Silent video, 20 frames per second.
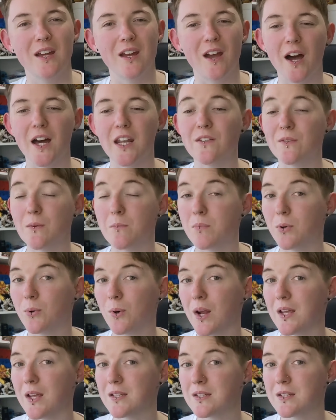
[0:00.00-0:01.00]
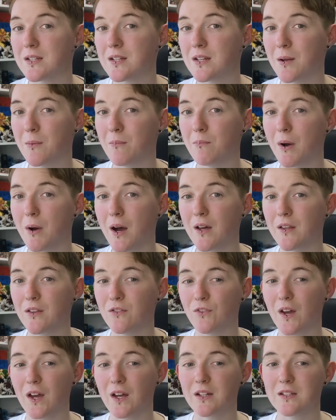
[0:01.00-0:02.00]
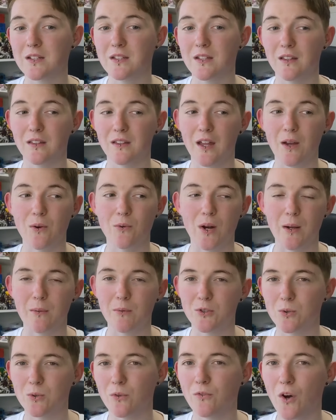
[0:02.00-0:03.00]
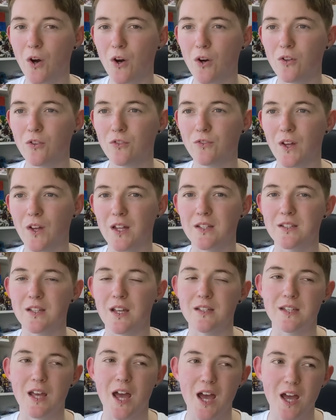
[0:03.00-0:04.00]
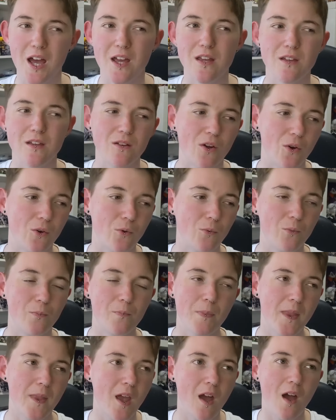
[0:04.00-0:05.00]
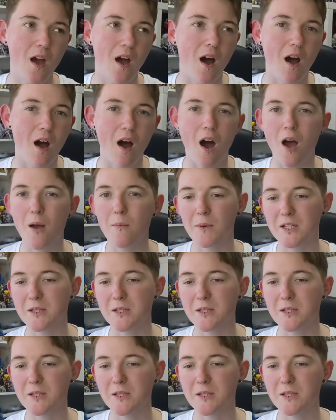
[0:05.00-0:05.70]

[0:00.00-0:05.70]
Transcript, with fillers: kind of impressed by the fact that they were able to evolve and says, hey, you know, I